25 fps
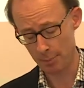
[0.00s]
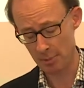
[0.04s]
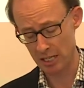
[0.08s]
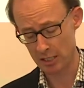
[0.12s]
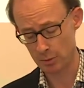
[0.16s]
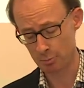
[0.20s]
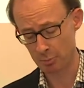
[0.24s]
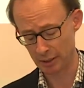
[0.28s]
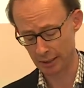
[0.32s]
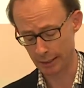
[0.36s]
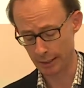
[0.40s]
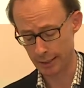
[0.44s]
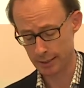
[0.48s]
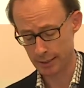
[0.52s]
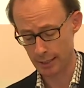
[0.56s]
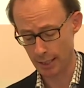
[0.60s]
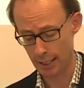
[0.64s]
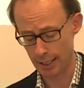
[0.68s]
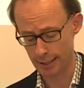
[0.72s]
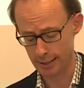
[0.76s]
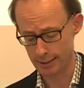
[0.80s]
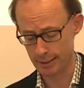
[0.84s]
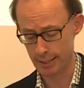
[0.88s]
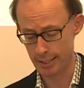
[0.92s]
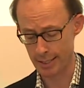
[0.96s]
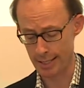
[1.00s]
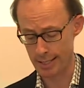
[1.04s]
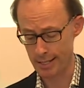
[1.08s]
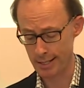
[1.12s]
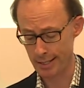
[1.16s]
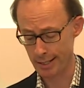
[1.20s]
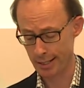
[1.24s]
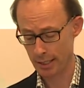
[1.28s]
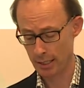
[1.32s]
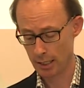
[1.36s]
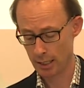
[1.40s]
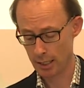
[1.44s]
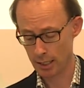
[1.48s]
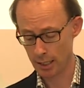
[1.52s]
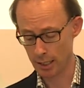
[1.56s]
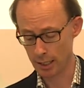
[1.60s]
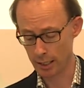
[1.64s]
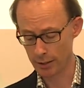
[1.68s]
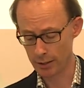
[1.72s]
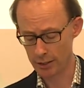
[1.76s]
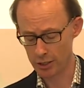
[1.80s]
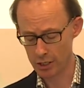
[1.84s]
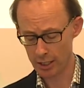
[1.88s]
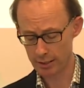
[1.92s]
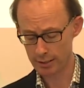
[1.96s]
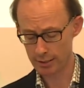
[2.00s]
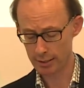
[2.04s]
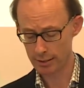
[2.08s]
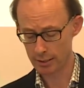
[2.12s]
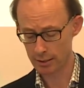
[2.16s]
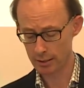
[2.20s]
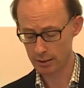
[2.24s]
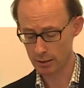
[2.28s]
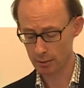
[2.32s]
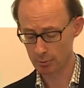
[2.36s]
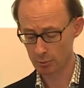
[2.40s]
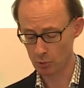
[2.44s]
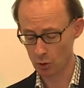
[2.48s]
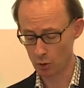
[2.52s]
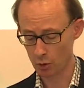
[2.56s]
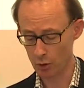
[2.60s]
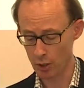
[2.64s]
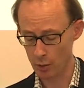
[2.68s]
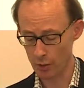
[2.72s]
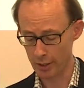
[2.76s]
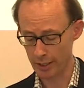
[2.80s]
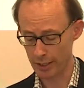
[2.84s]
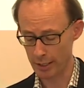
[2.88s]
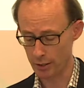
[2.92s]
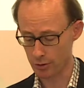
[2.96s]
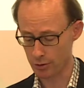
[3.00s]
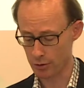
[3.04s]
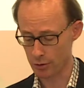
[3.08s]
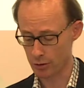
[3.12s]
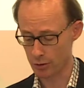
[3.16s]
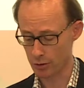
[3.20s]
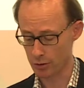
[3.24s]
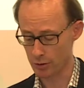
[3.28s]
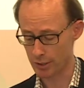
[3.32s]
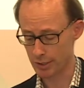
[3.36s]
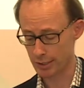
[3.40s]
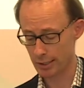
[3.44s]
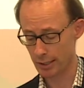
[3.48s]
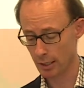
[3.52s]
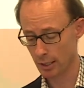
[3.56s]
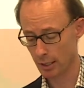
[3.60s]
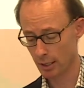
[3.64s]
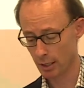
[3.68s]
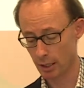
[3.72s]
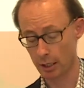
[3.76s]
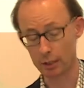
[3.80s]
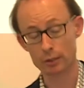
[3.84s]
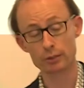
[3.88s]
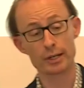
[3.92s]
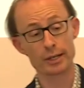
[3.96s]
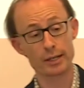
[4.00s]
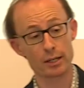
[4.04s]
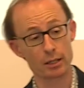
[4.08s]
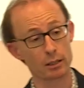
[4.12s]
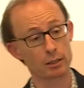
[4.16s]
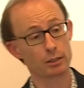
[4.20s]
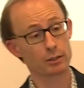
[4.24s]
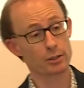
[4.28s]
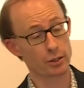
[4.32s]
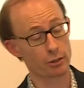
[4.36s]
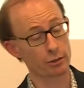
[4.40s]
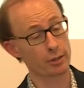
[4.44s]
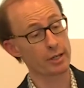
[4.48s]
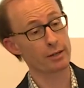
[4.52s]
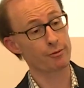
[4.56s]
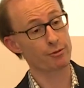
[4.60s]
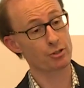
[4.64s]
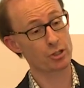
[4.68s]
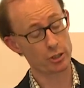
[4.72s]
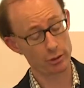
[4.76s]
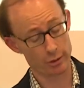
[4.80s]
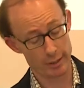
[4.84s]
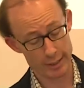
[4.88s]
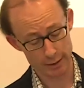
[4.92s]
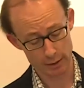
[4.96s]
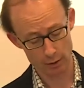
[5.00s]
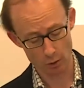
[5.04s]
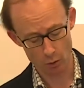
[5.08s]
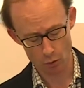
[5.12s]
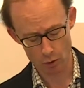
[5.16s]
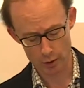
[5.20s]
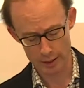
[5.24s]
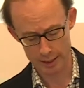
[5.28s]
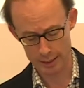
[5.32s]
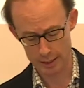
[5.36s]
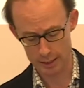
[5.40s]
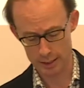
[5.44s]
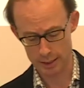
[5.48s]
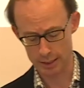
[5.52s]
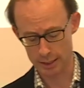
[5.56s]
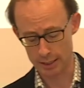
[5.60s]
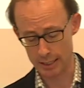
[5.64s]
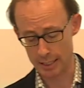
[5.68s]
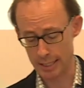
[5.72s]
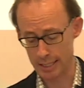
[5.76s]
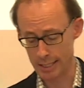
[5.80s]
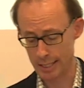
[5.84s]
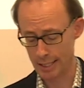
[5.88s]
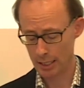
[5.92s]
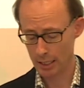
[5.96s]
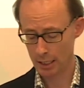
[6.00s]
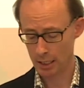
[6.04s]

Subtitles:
politicised the justice system, although it introduced a greater degree of Sharia law into the